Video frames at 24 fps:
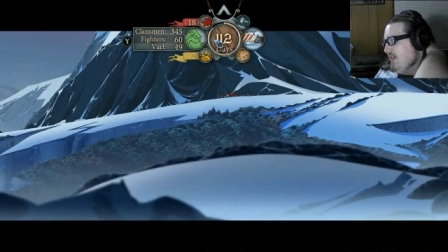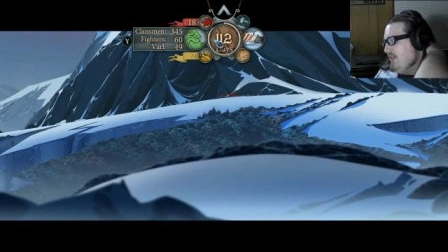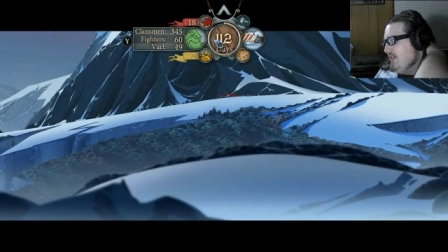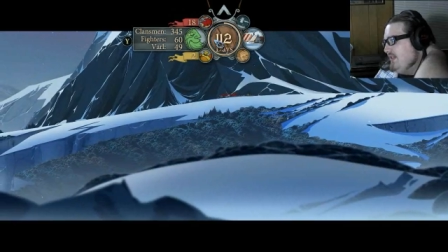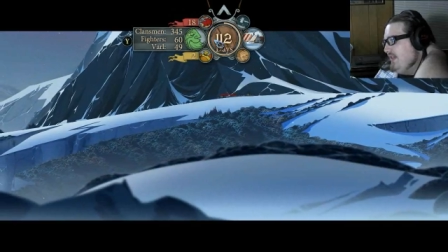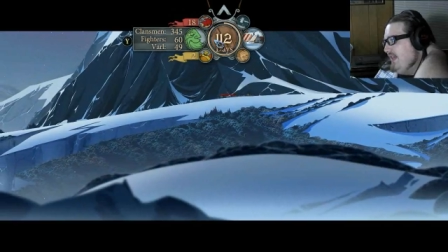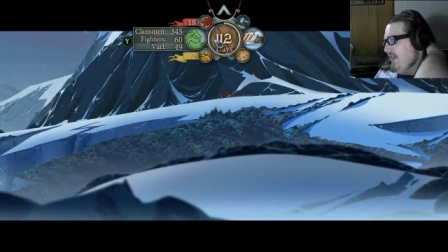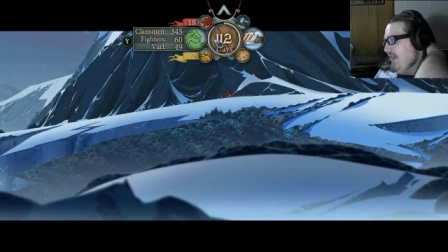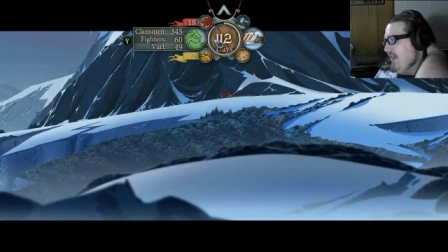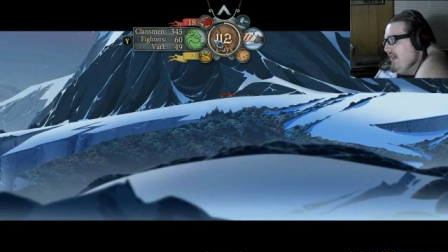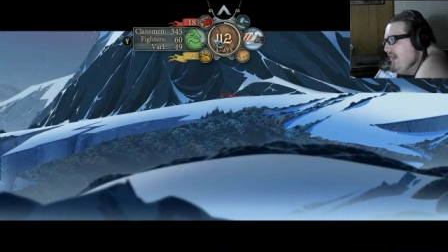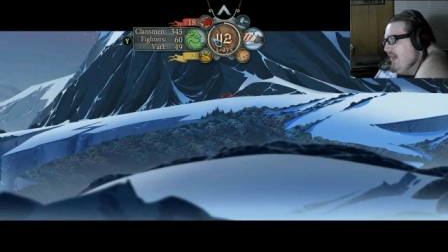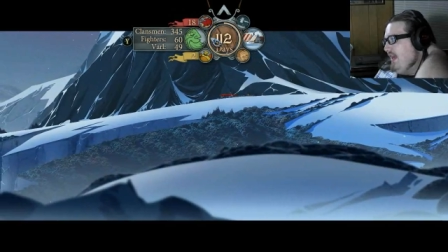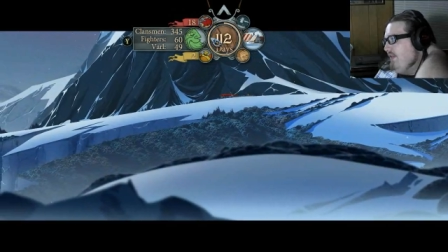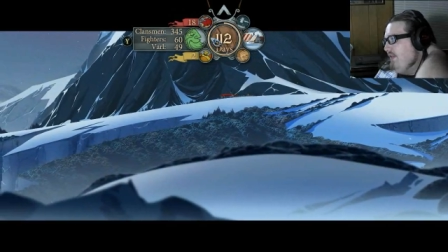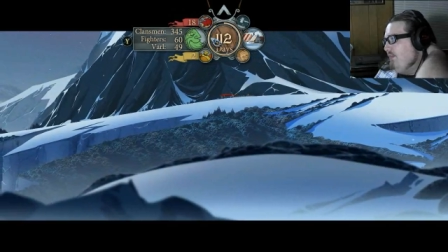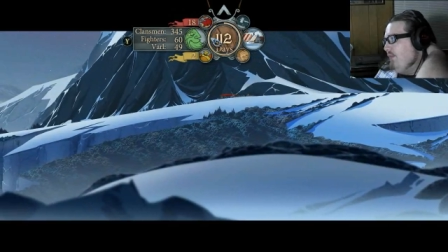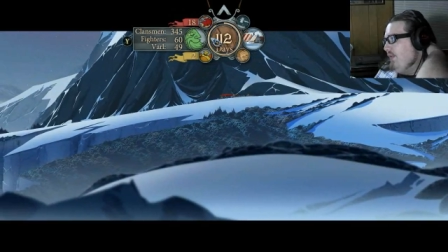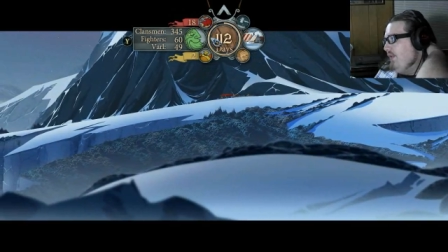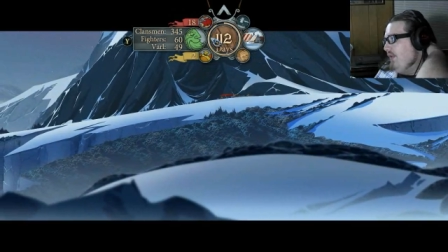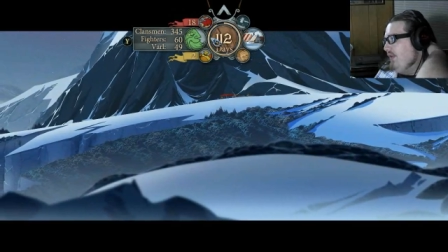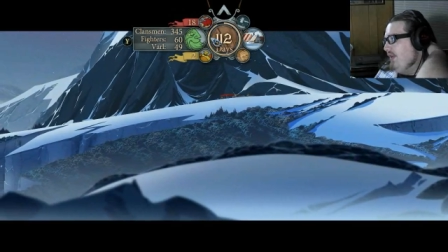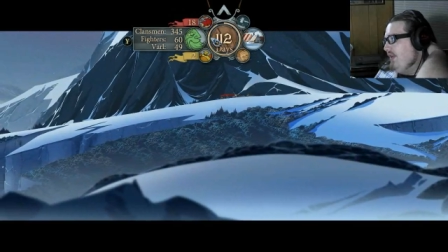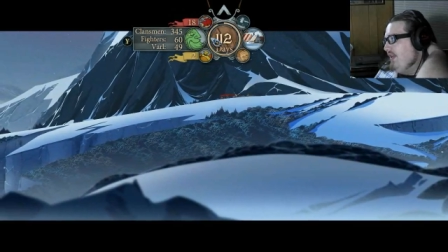So yeah, I
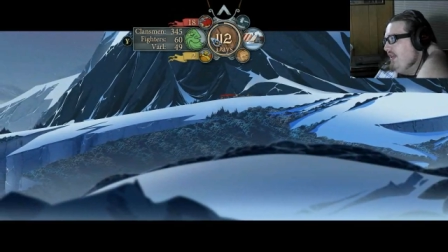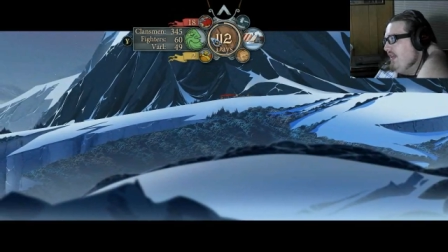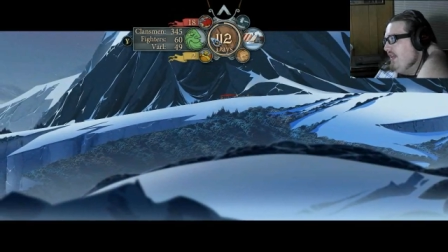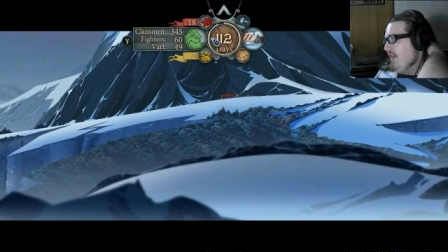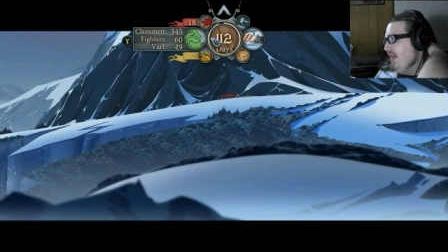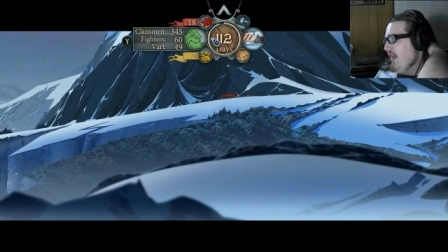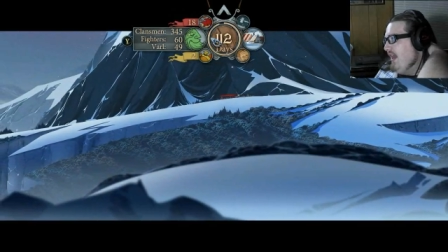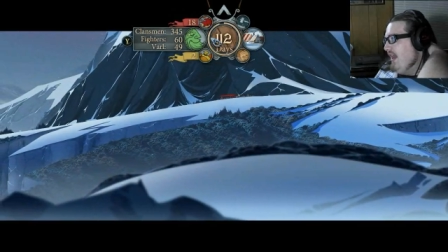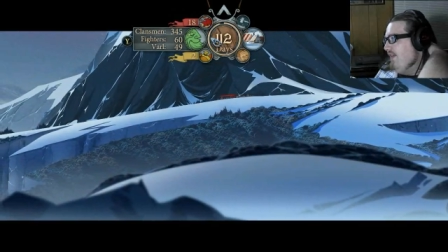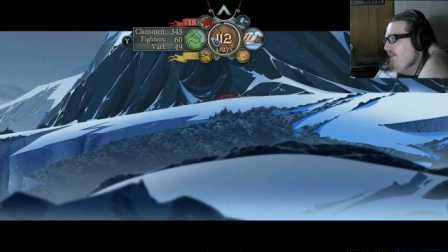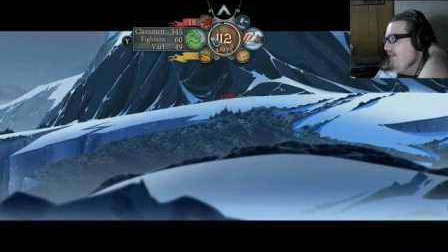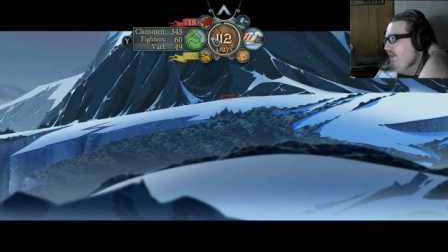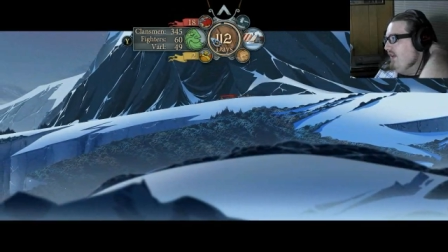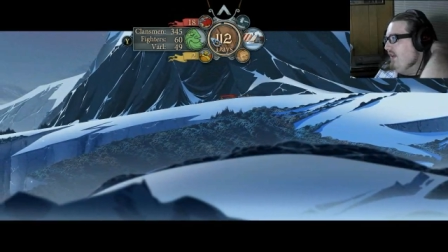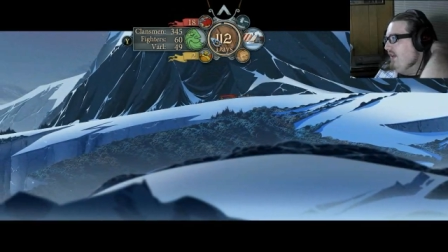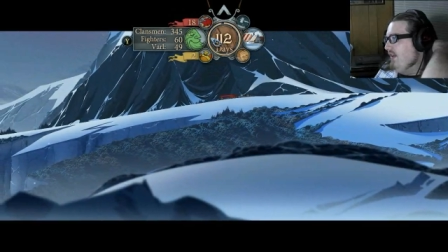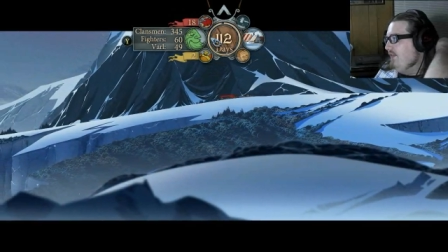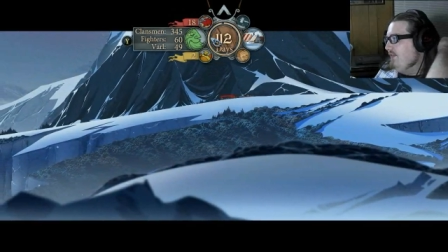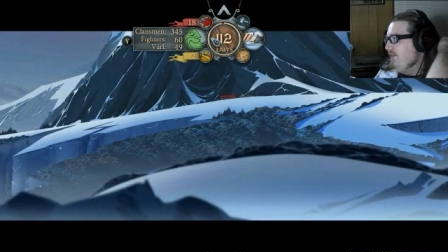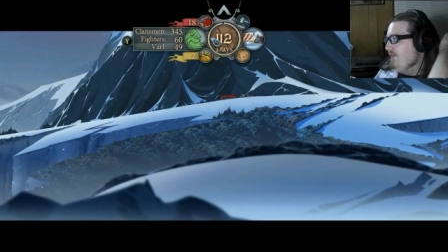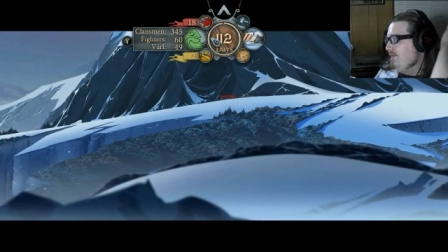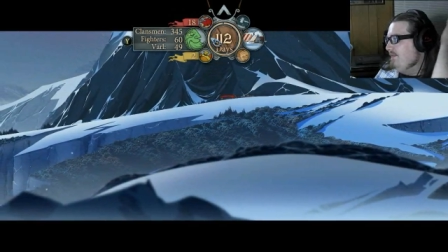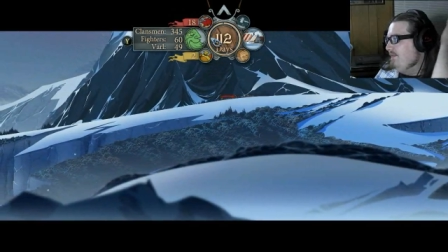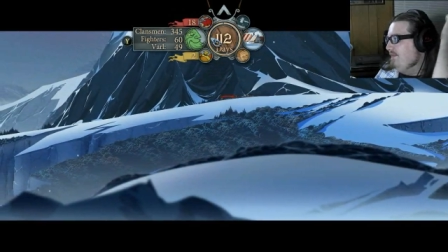really didn't have
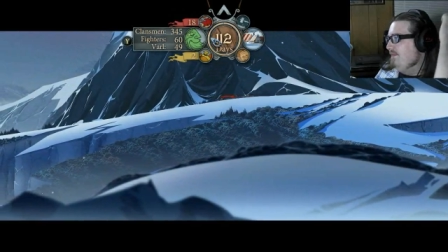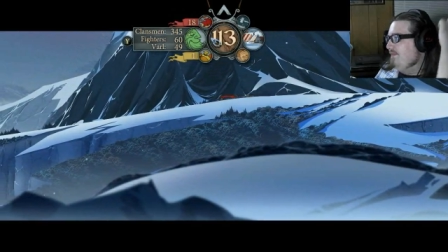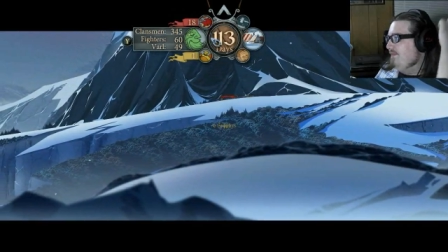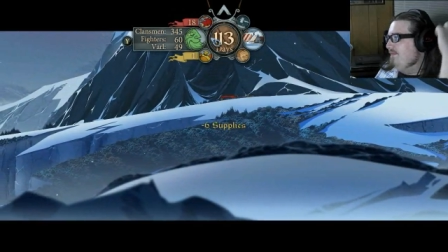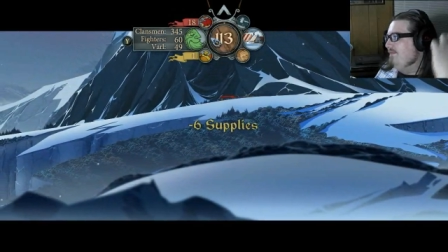enough